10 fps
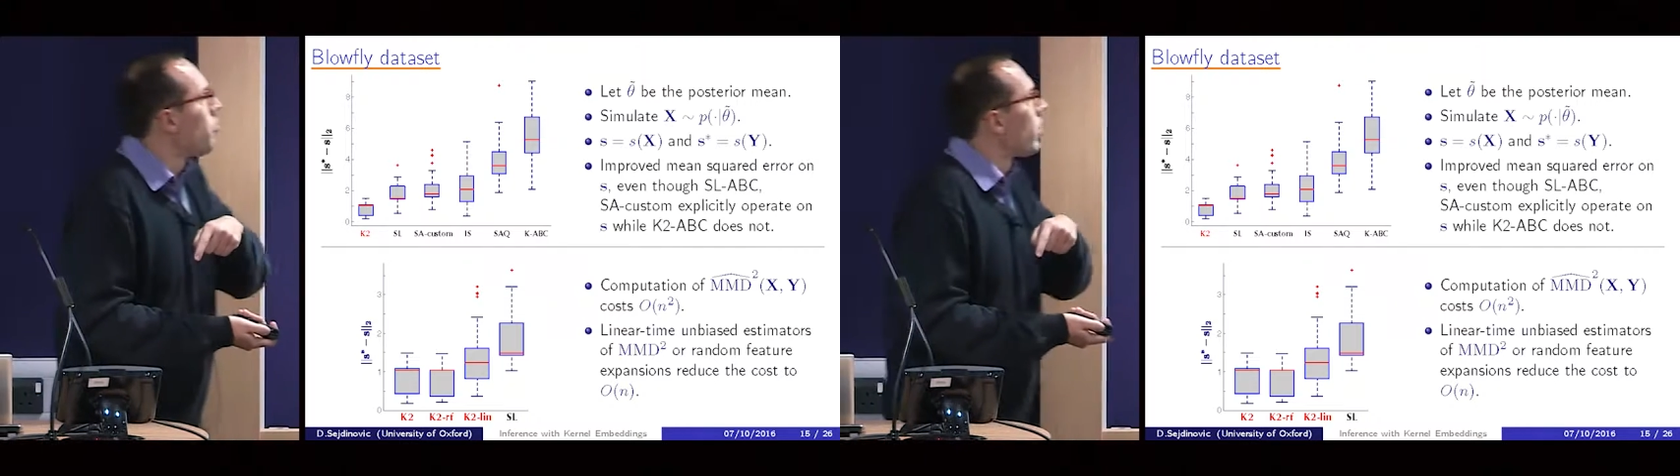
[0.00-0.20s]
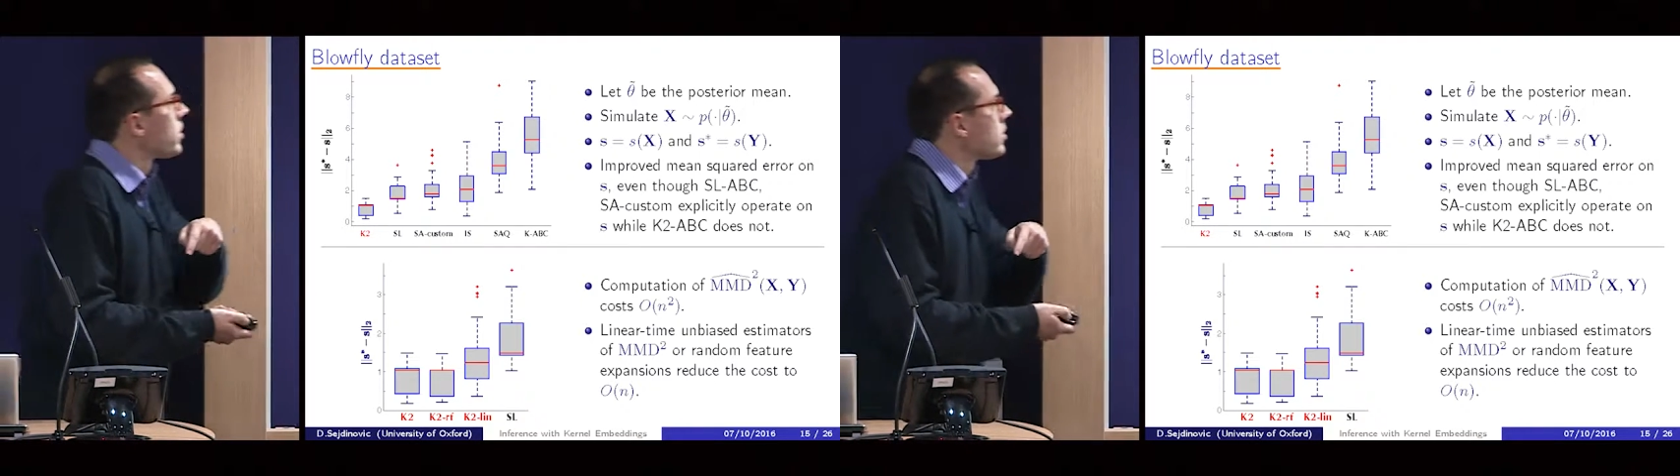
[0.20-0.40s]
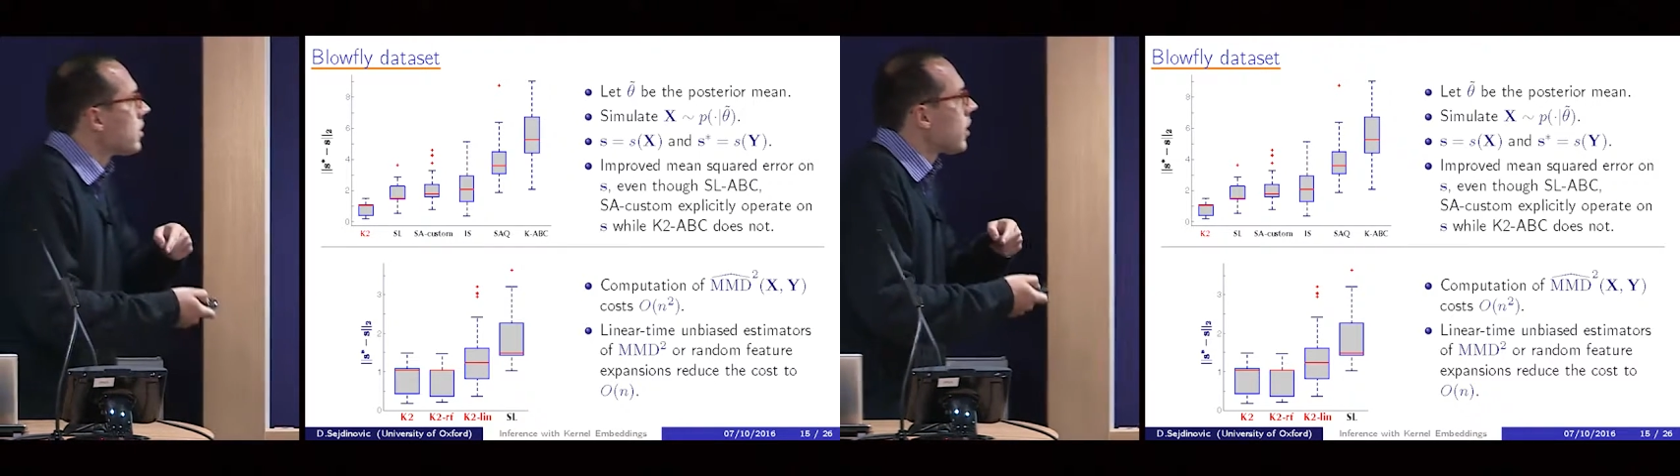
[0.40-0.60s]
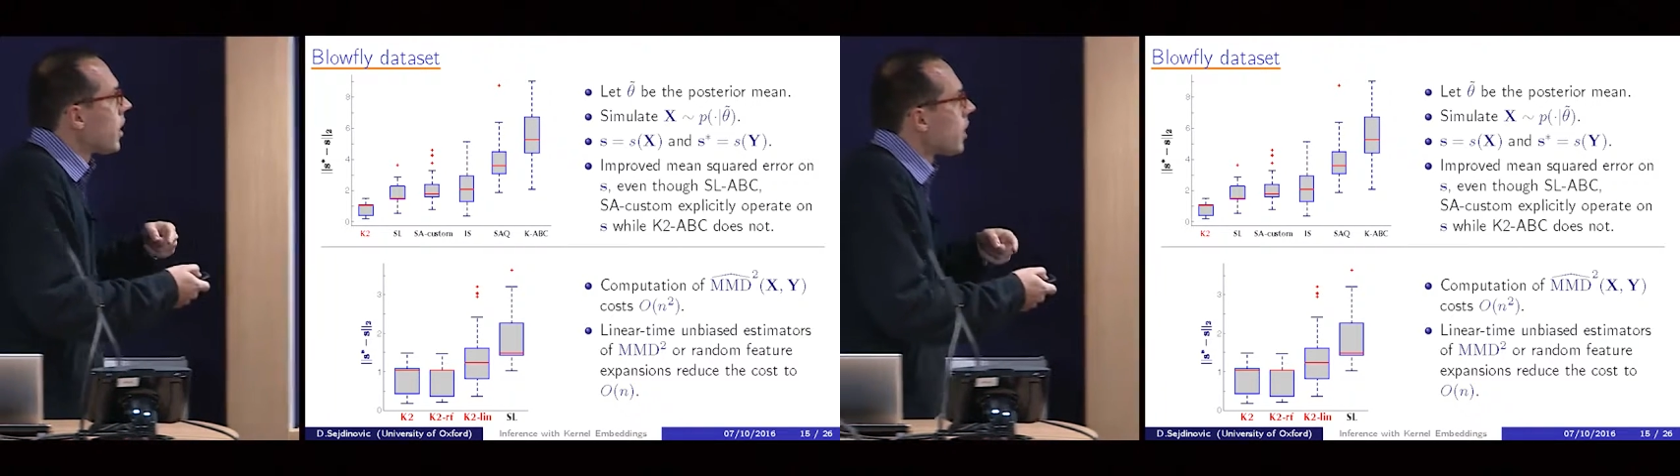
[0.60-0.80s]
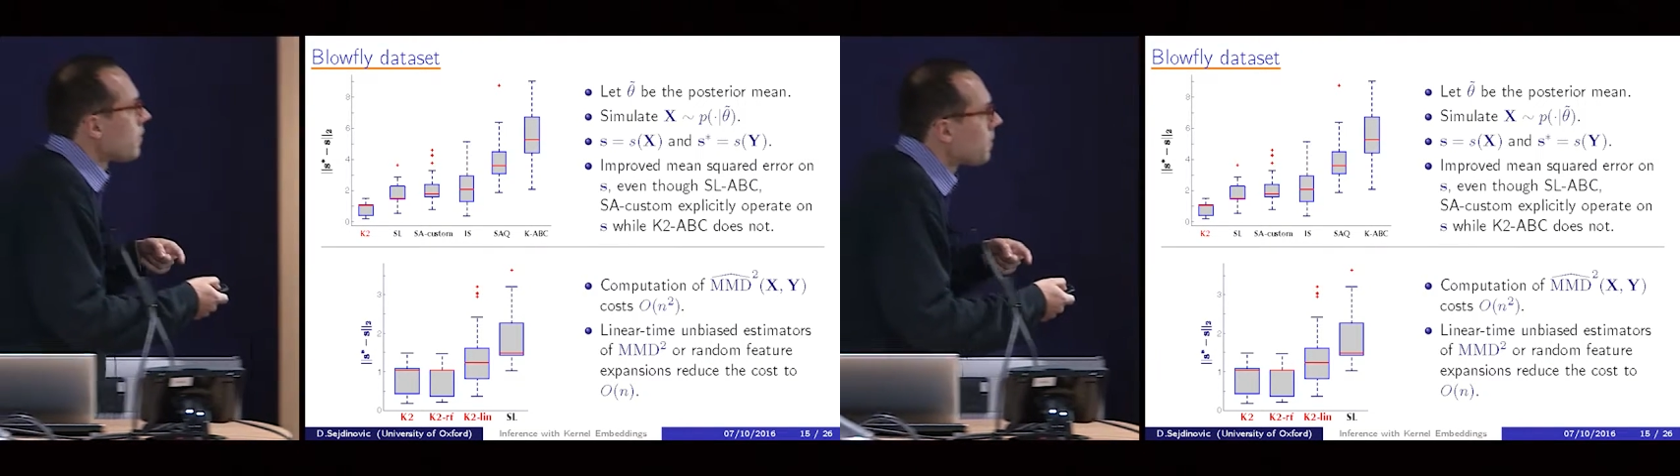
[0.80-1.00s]
But
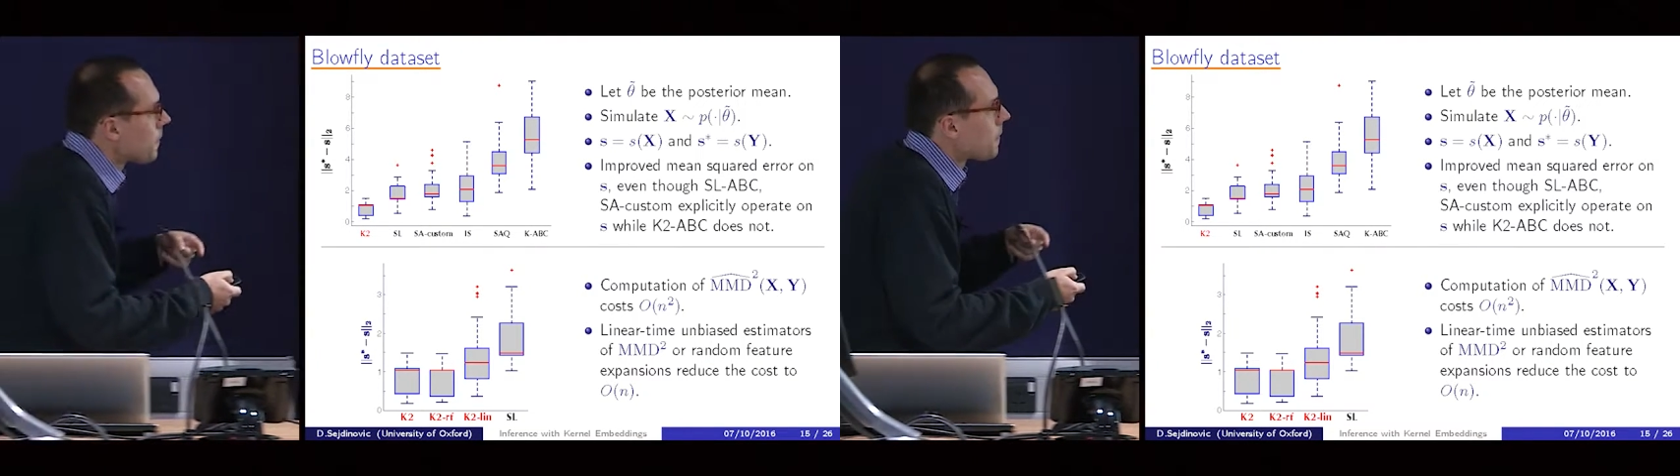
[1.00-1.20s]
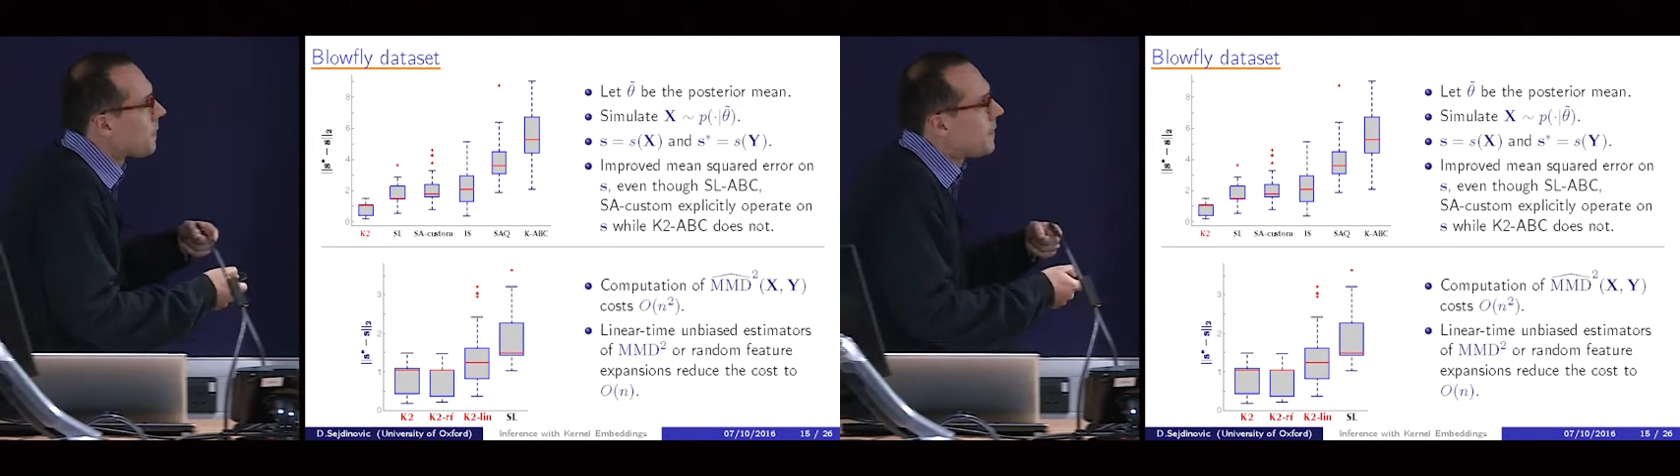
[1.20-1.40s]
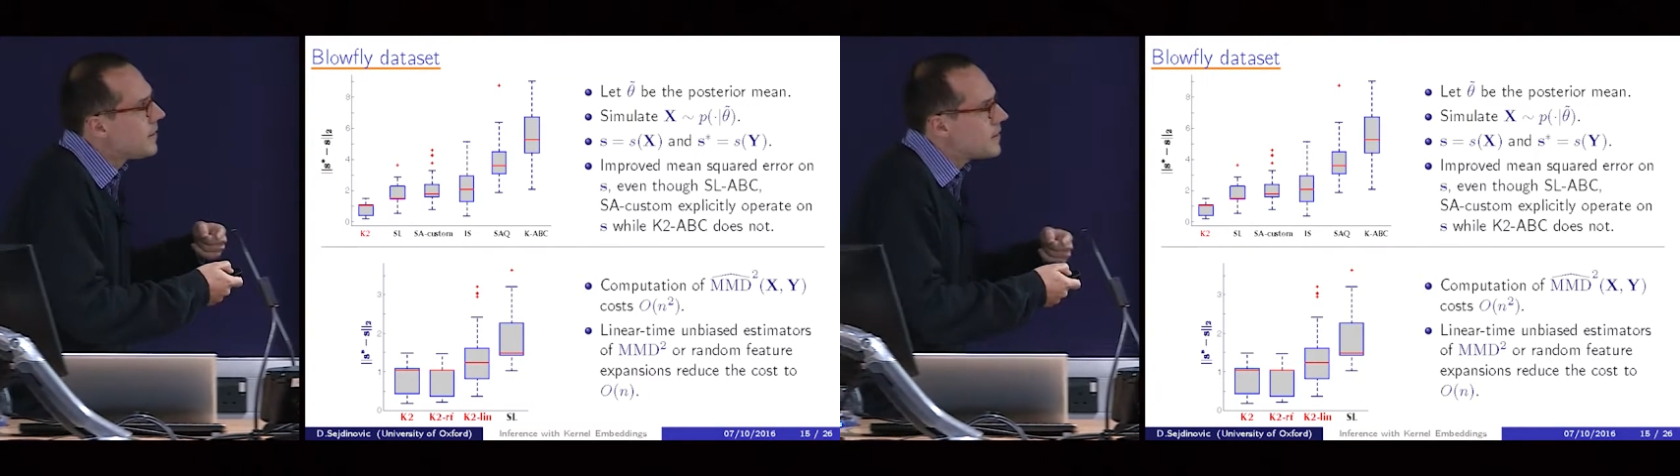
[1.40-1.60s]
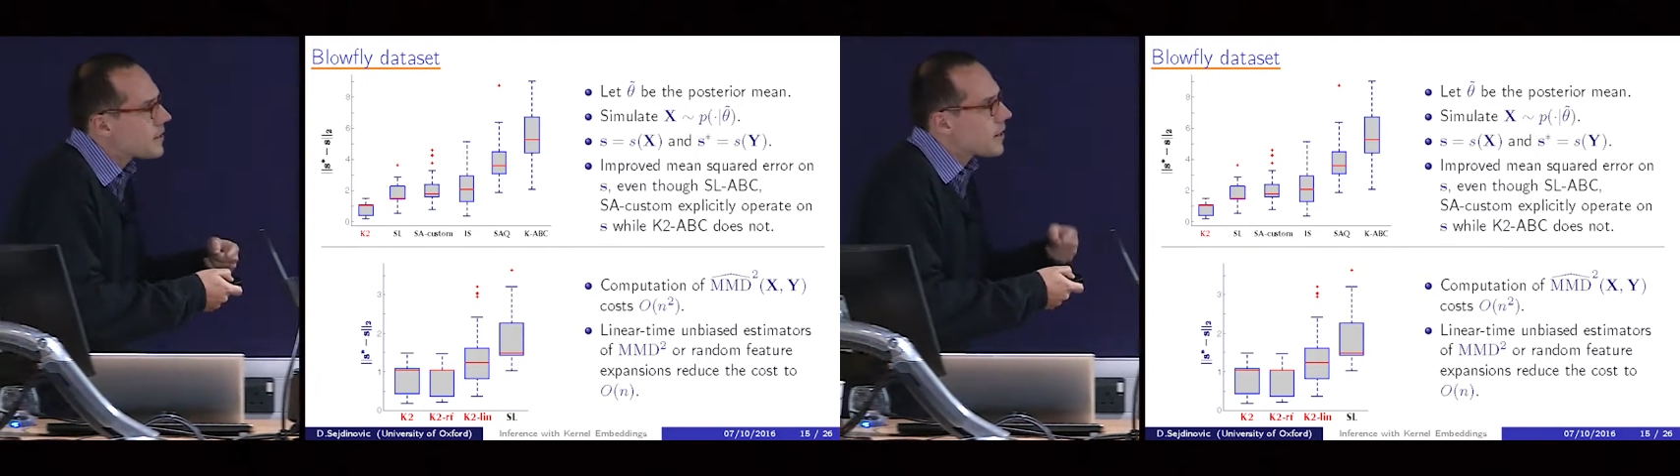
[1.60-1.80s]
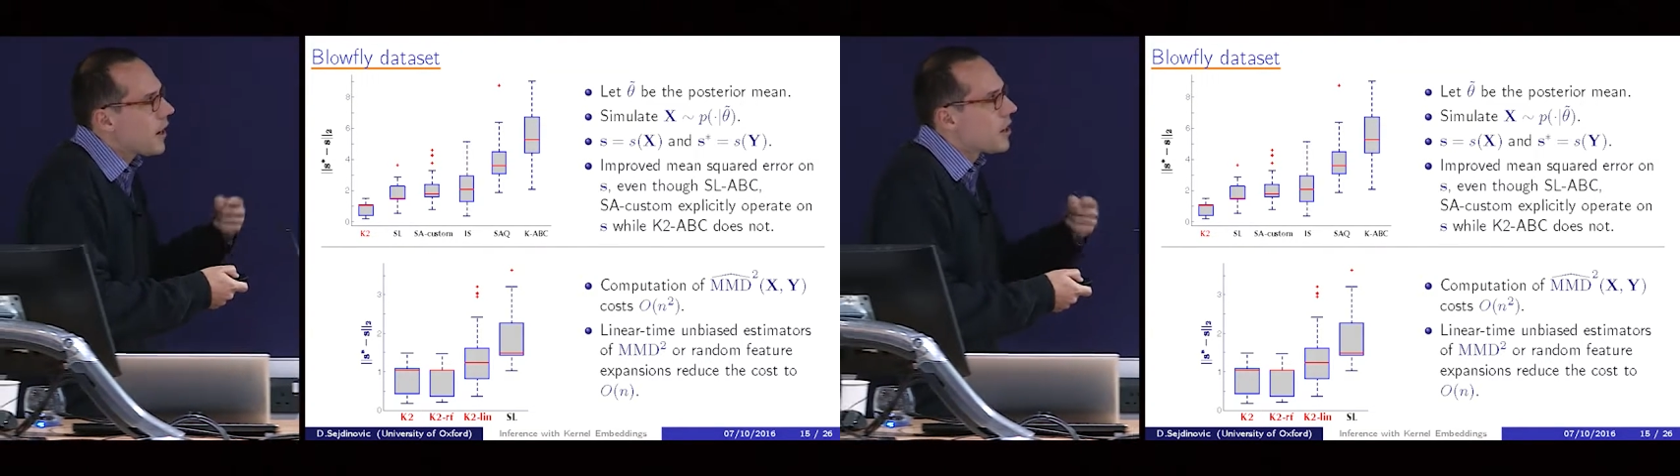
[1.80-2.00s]
this